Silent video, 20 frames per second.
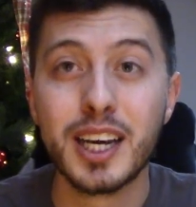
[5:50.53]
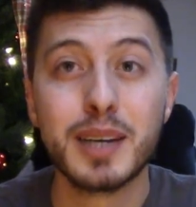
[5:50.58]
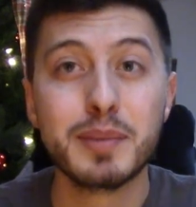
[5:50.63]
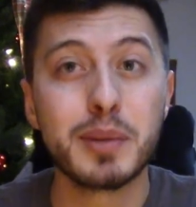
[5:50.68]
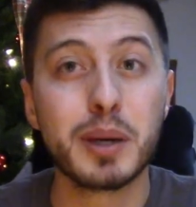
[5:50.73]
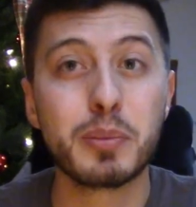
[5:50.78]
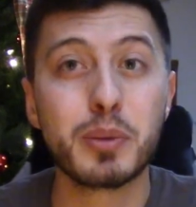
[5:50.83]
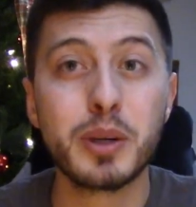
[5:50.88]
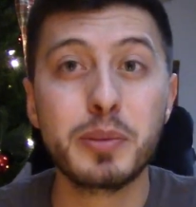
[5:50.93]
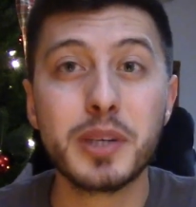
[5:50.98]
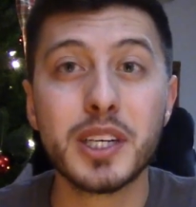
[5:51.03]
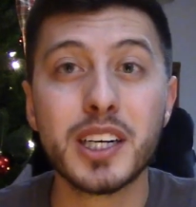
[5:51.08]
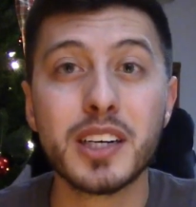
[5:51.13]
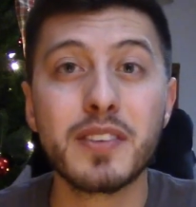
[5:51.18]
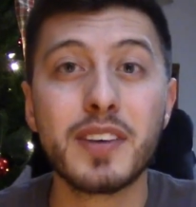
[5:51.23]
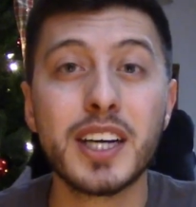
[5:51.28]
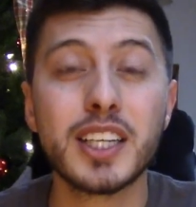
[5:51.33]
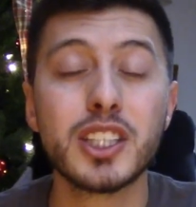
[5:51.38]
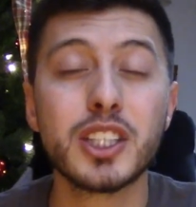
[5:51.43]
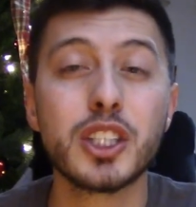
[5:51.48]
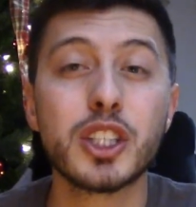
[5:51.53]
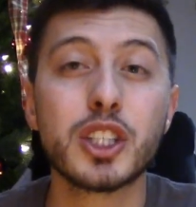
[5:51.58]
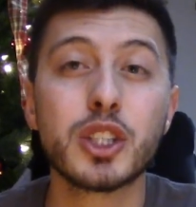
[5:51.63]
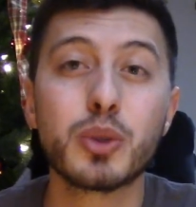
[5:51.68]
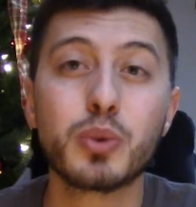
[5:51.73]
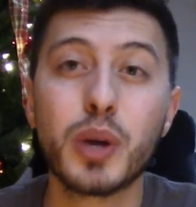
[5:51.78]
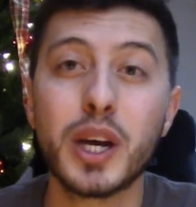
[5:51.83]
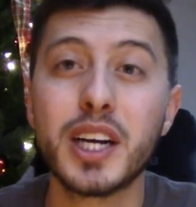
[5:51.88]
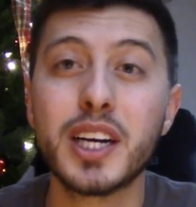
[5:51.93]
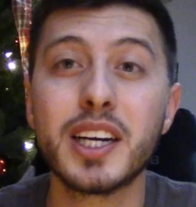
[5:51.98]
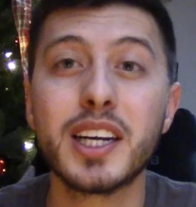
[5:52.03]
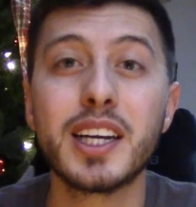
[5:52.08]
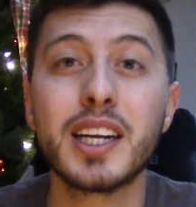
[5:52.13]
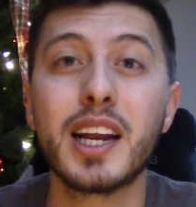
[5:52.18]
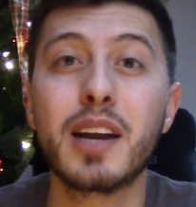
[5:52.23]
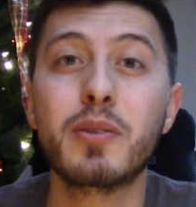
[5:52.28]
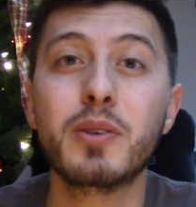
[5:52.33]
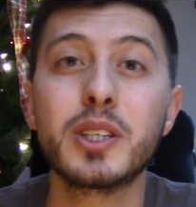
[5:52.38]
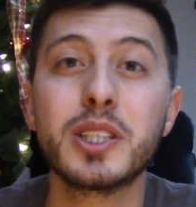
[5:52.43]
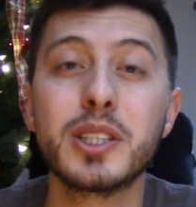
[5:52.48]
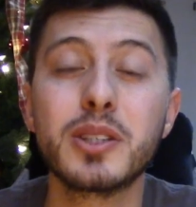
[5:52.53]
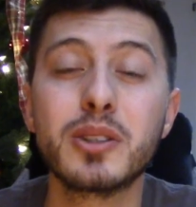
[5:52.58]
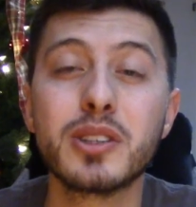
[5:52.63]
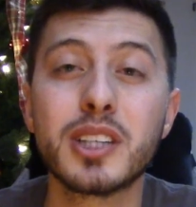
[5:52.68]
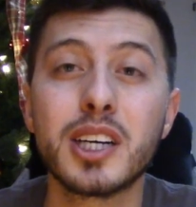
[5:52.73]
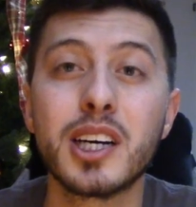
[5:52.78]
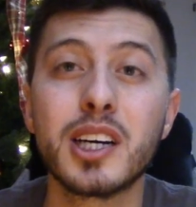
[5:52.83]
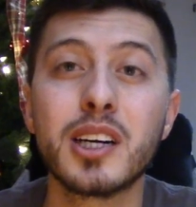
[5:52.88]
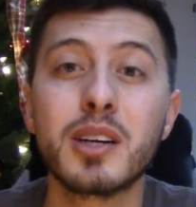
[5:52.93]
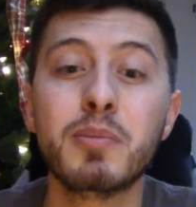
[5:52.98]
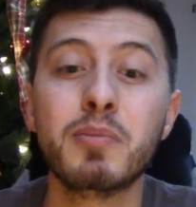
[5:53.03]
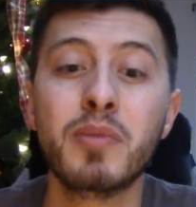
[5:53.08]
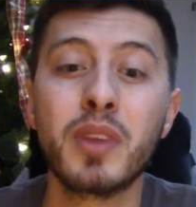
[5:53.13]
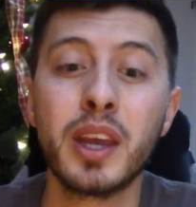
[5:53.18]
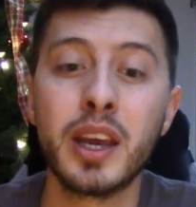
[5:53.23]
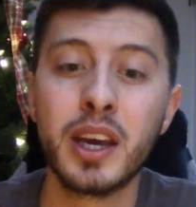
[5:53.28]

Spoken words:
My pre-med advisor shredded it every single time.